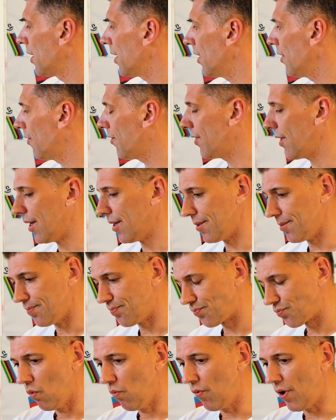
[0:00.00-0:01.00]
is
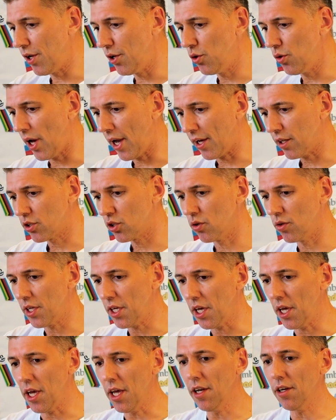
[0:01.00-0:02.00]
that when you
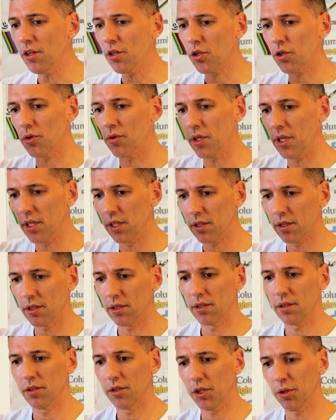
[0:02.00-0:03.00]
actually
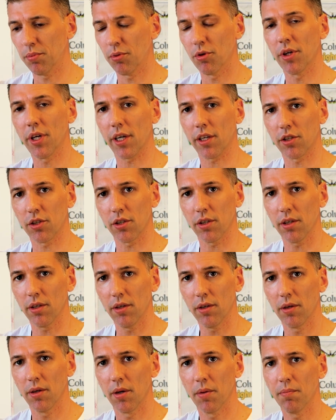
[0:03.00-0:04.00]
increase the production